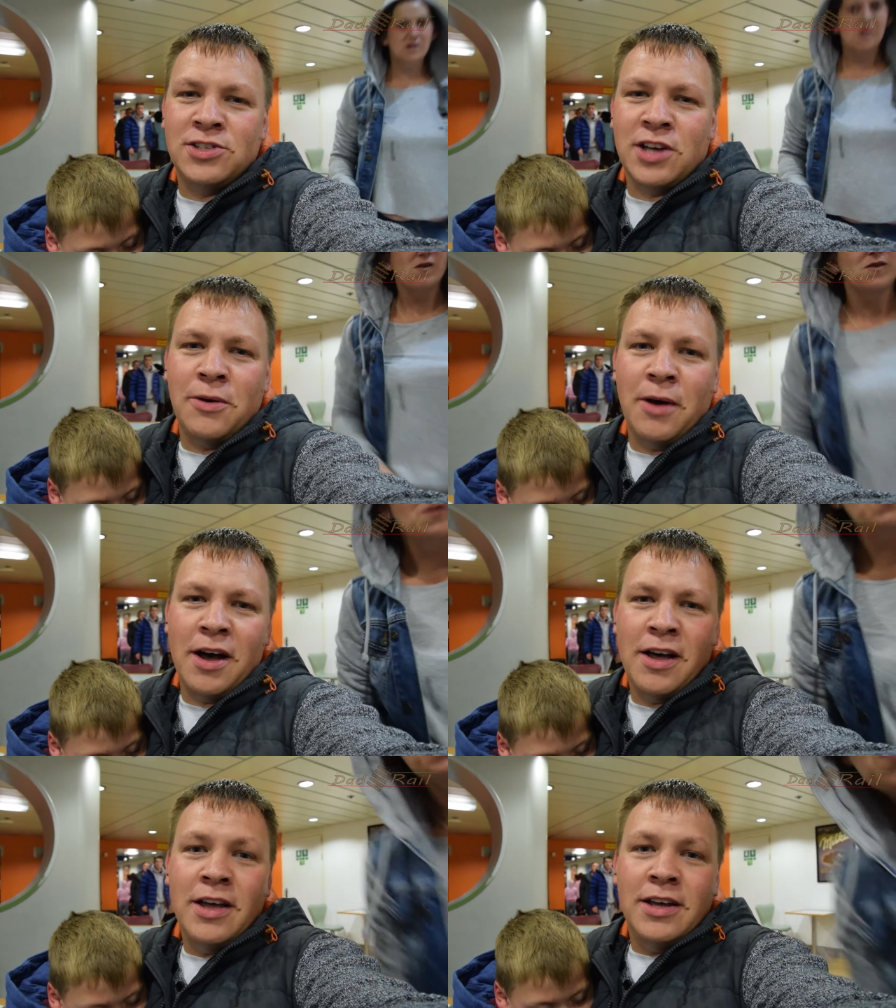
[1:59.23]
So
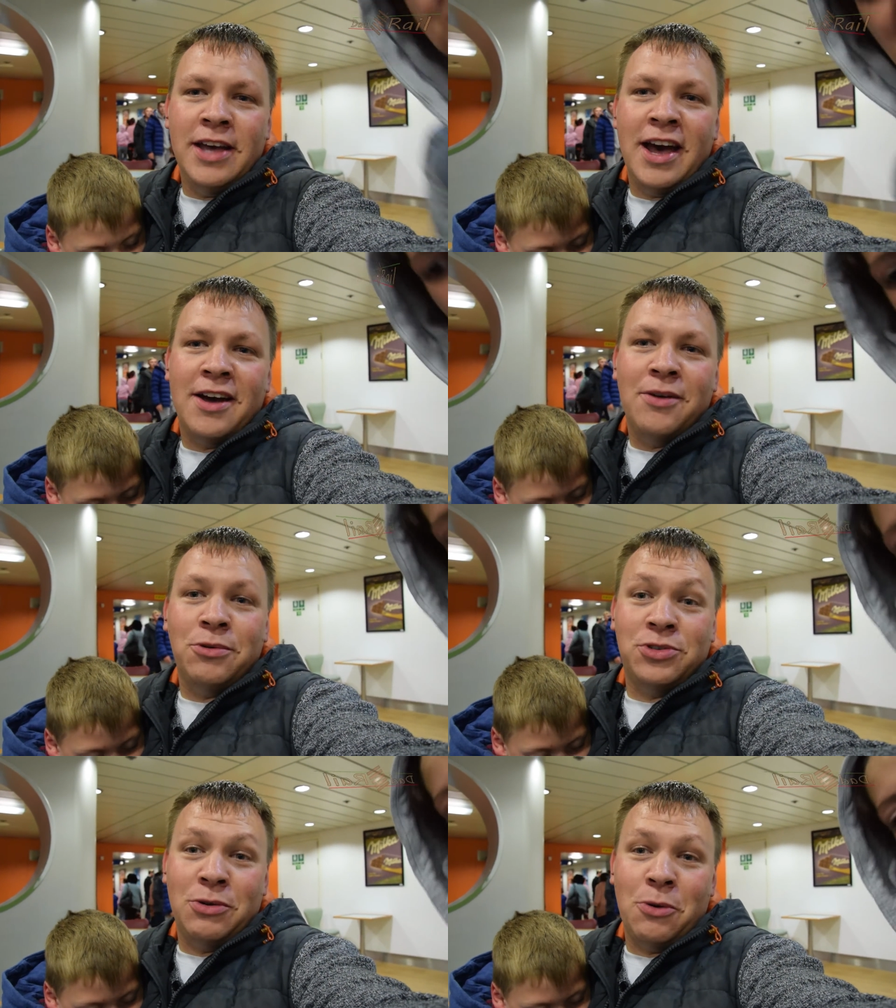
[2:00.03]
yeah,
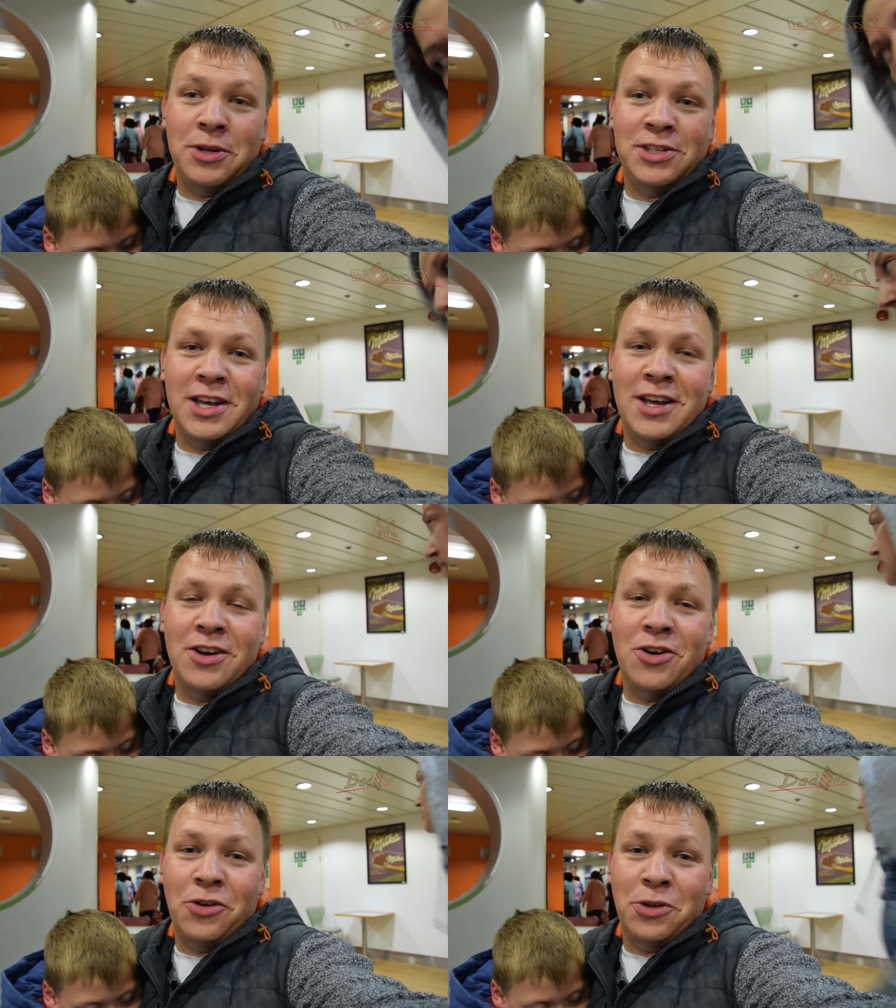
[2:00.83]
we'll see what we see
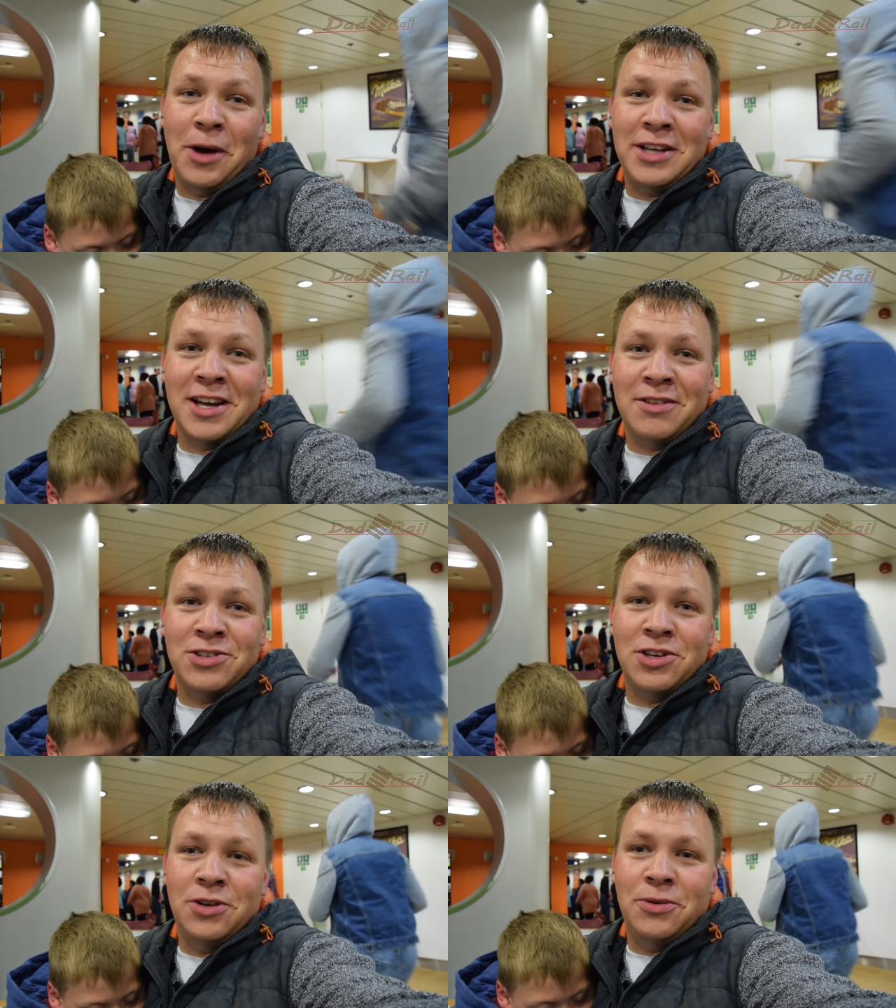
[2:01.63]
on the way down
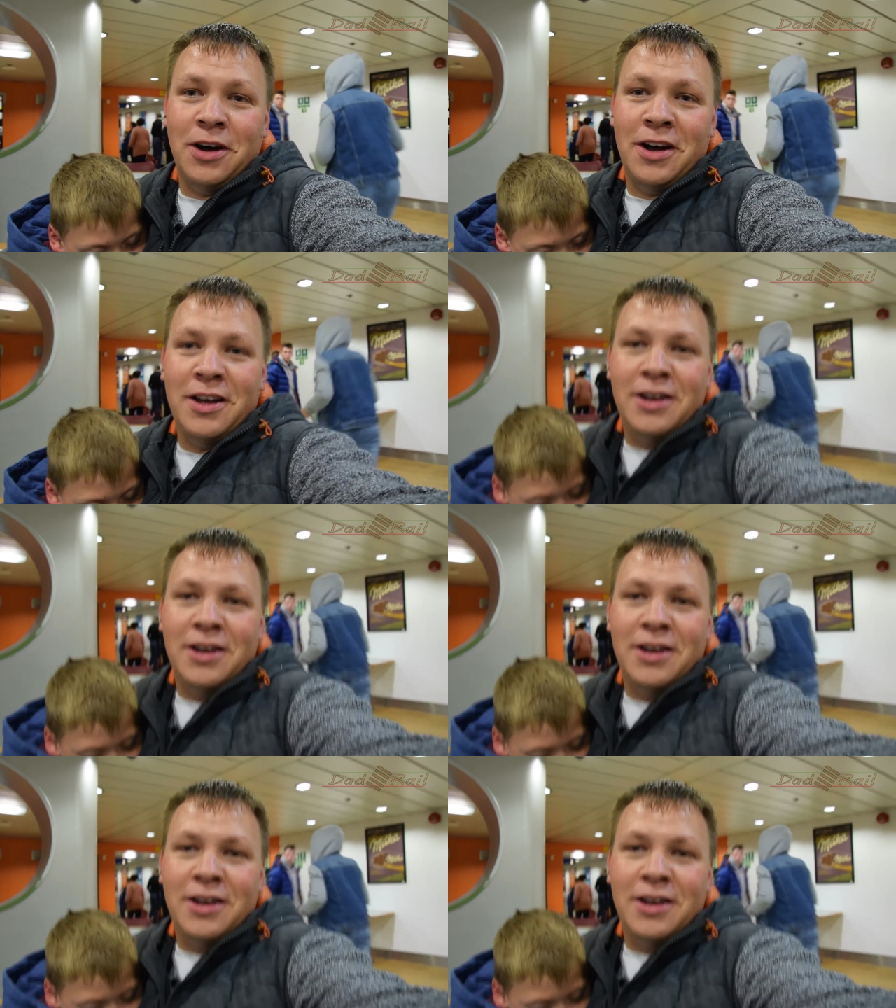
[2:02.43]
to